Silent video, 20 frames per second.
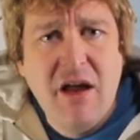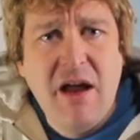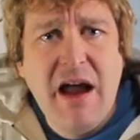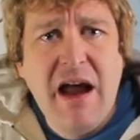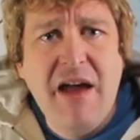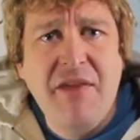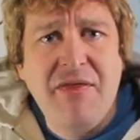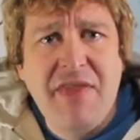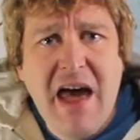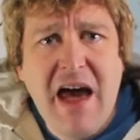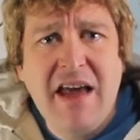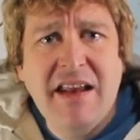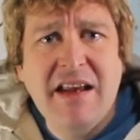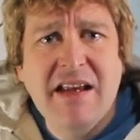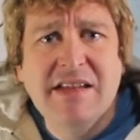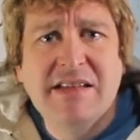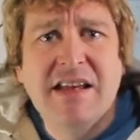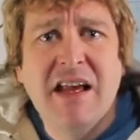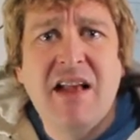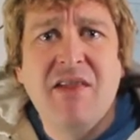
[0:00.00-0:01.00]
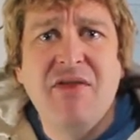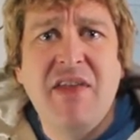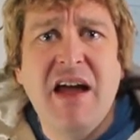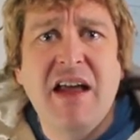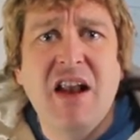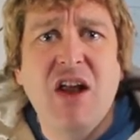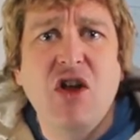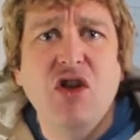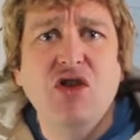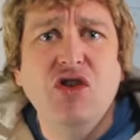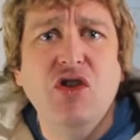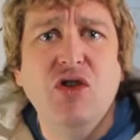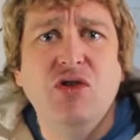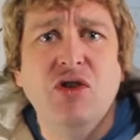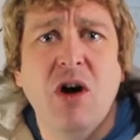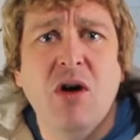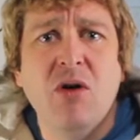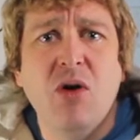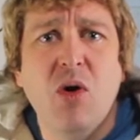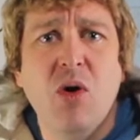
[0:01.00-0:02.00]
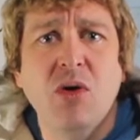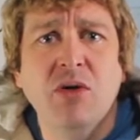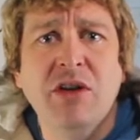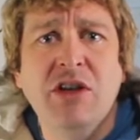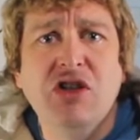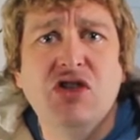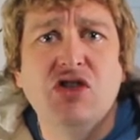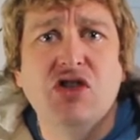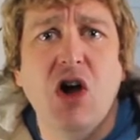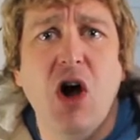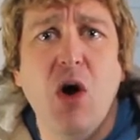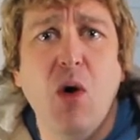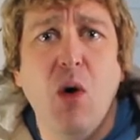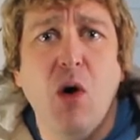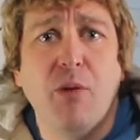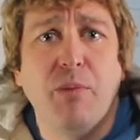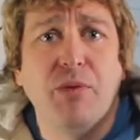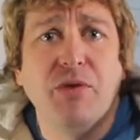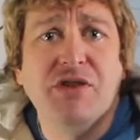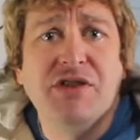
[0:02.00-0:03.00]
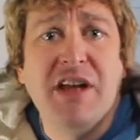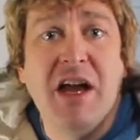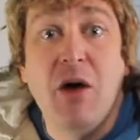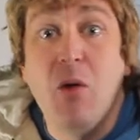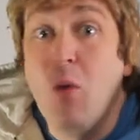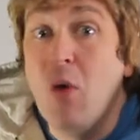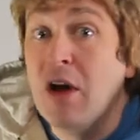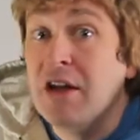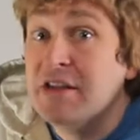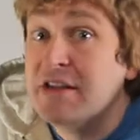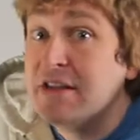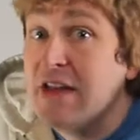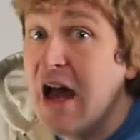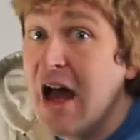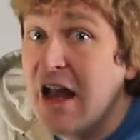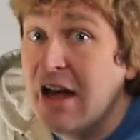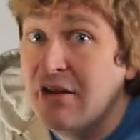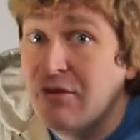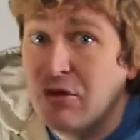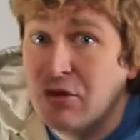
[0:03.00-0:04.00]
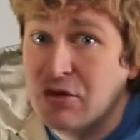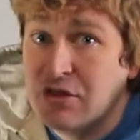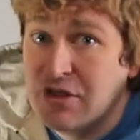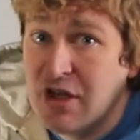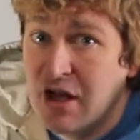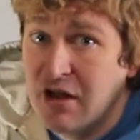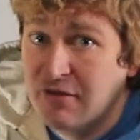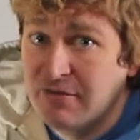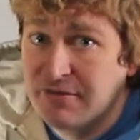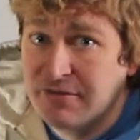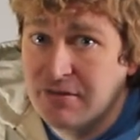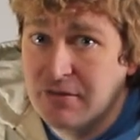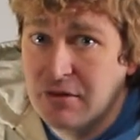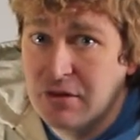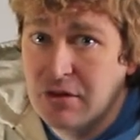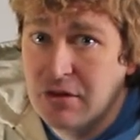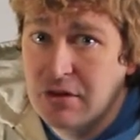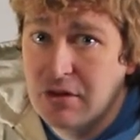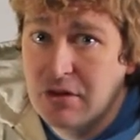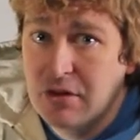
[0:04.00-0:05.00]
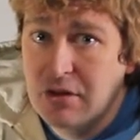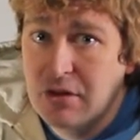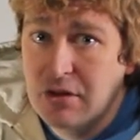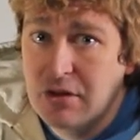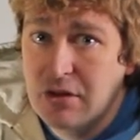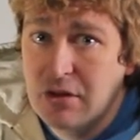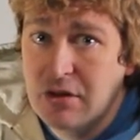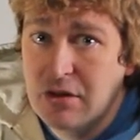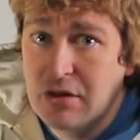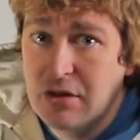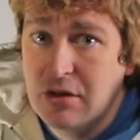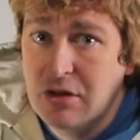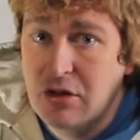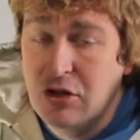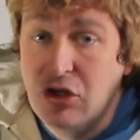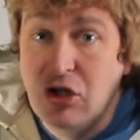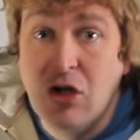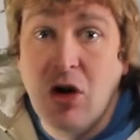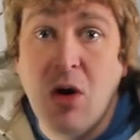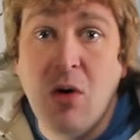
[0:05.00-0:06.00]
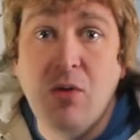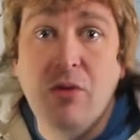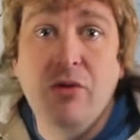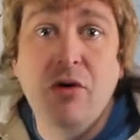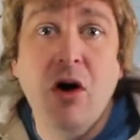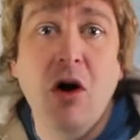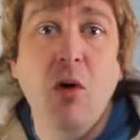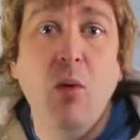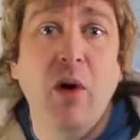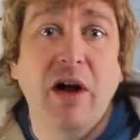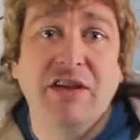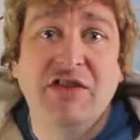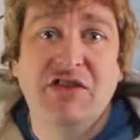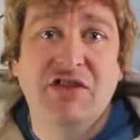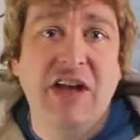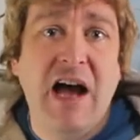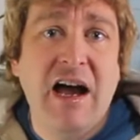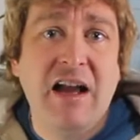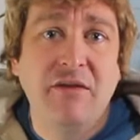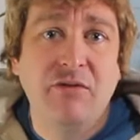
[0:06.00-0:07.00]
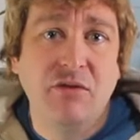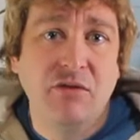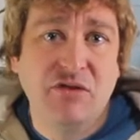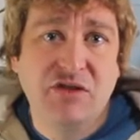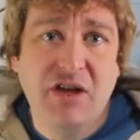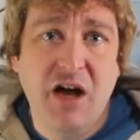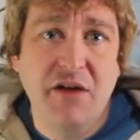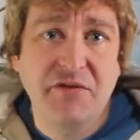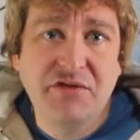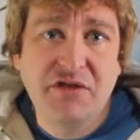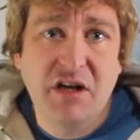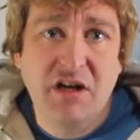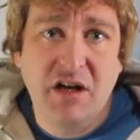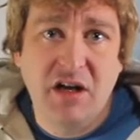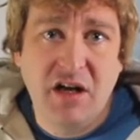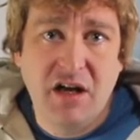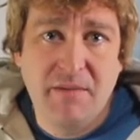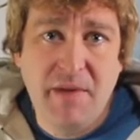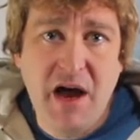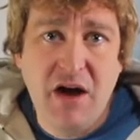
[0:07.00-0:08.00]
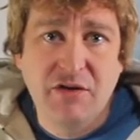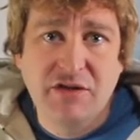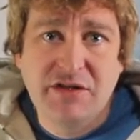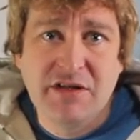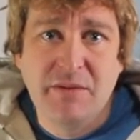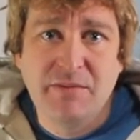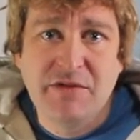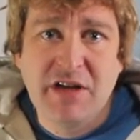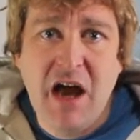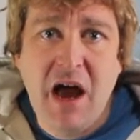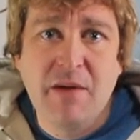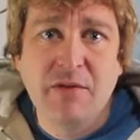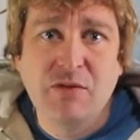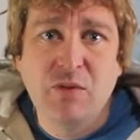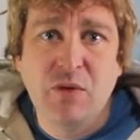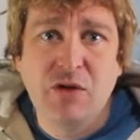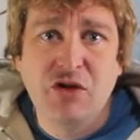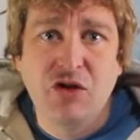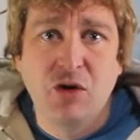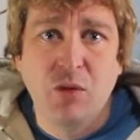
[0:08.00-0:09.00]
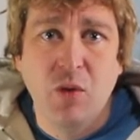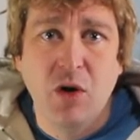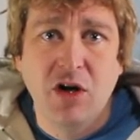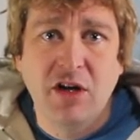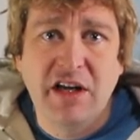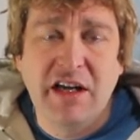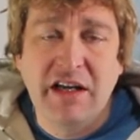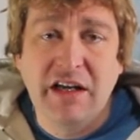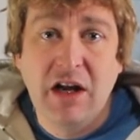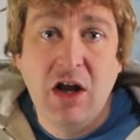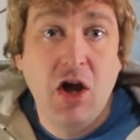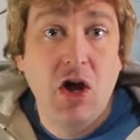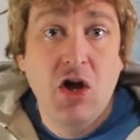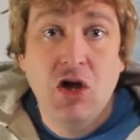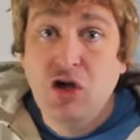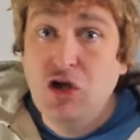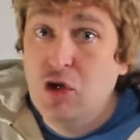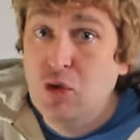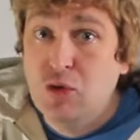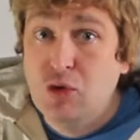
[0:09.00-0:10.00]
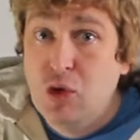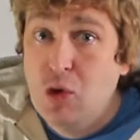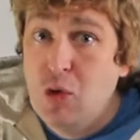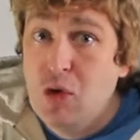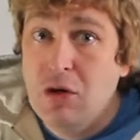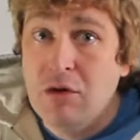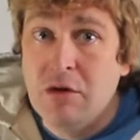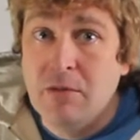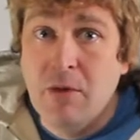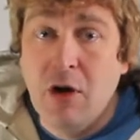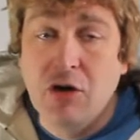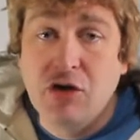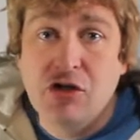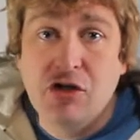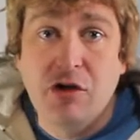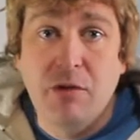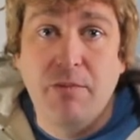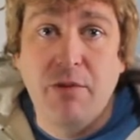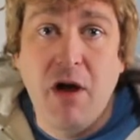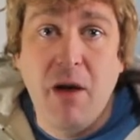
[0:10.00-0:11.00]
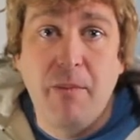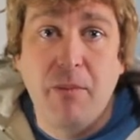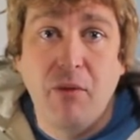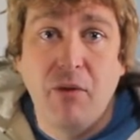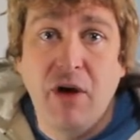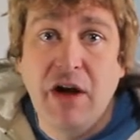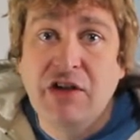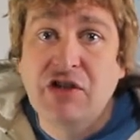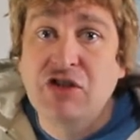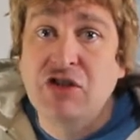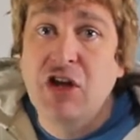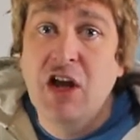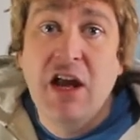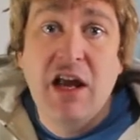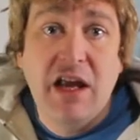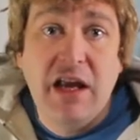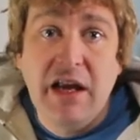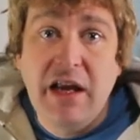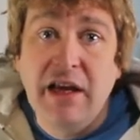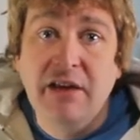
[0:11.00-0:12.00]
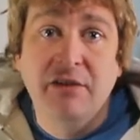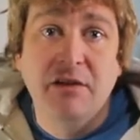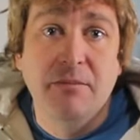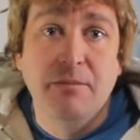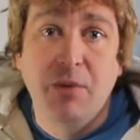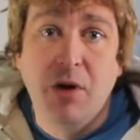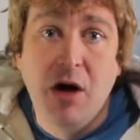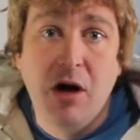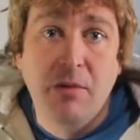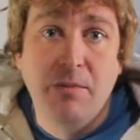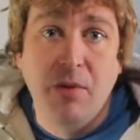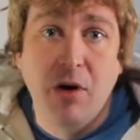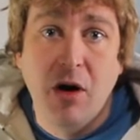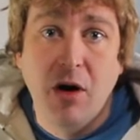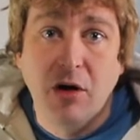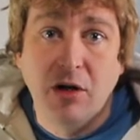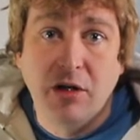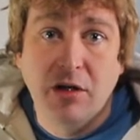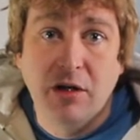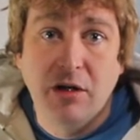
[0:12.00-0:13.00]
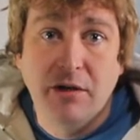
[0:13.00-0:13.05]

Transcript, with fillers: And that is that you don't only show or present one side of yourself. You don't know what side of yourself is going to come out sometimes when you're working. You do your emotional preparation in the ballpark.